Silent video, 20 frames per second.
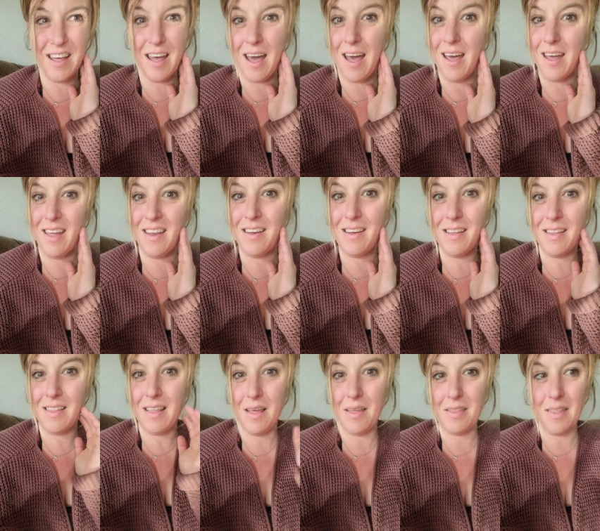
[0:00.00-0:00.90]
and
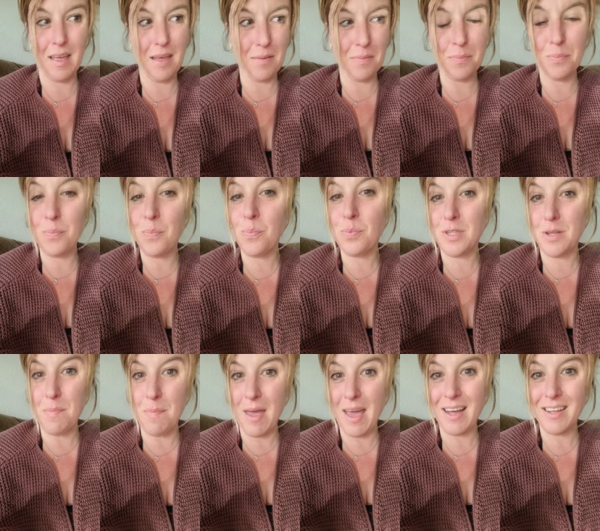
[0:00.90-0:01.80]
they
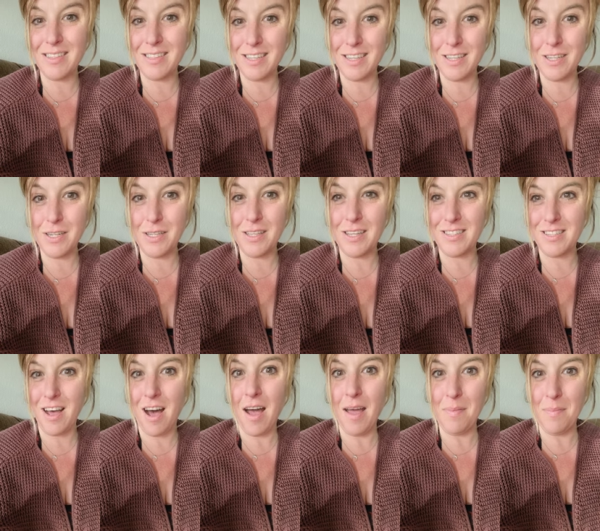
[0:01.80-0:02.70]
demanded
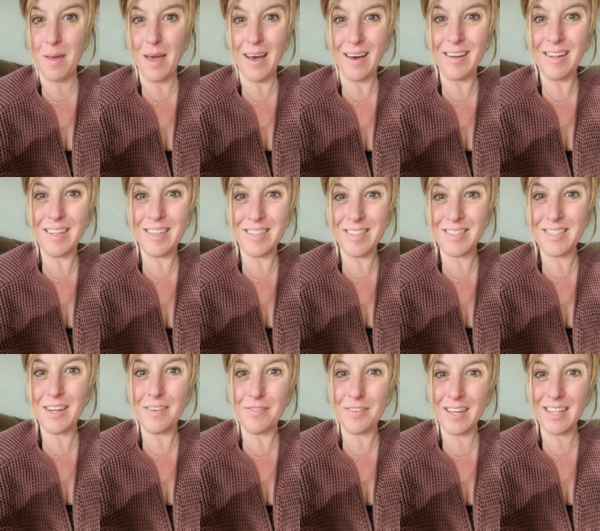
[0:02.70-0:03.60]
this high bail and
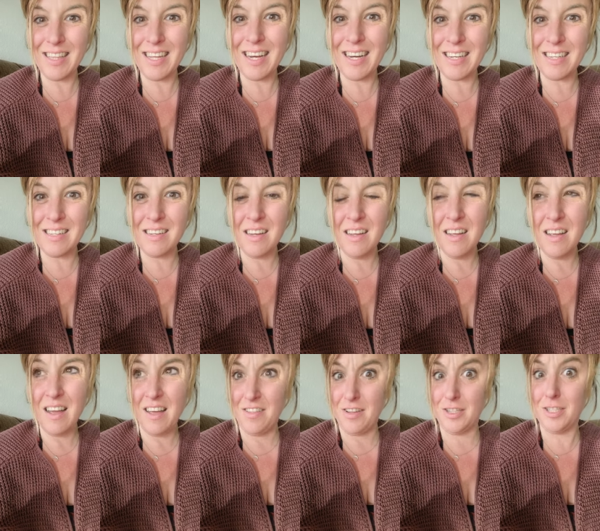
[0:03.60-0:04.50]
stuff like that,
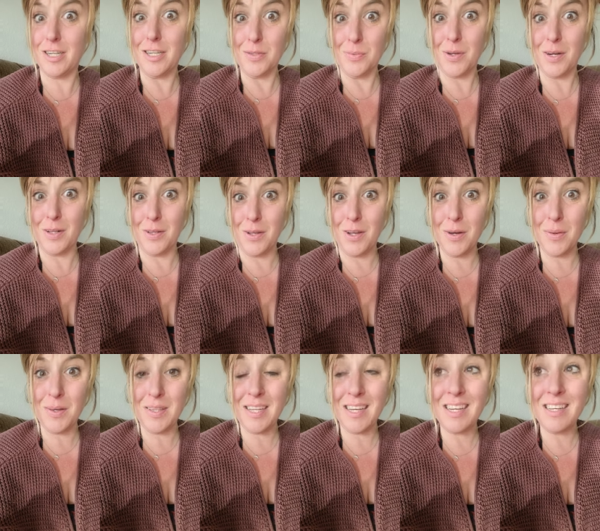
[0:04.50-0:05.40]
and the judge went along
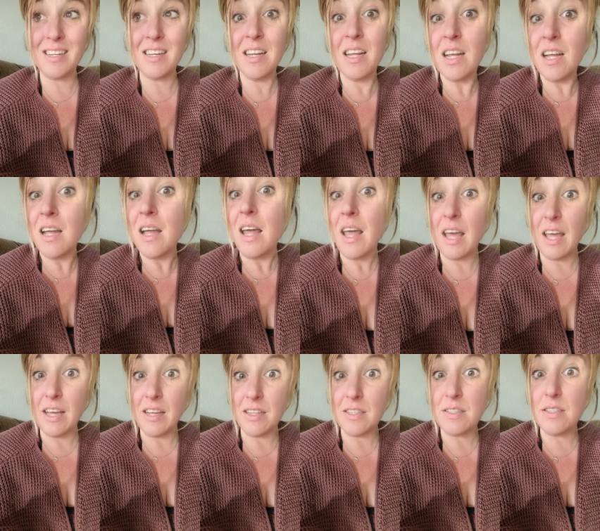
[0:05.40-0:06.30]
with it,
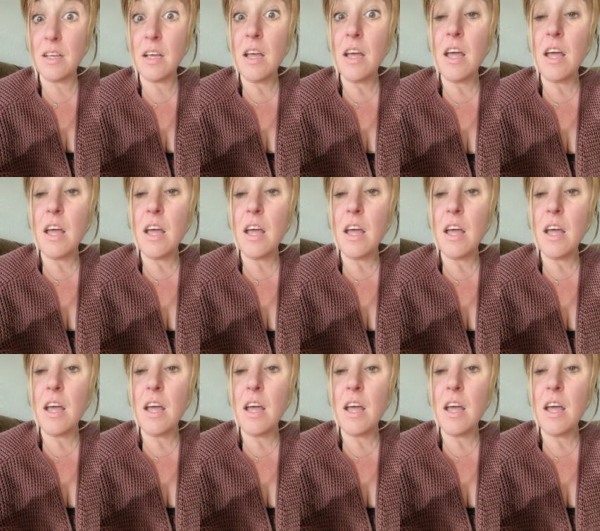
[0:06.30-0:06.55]
is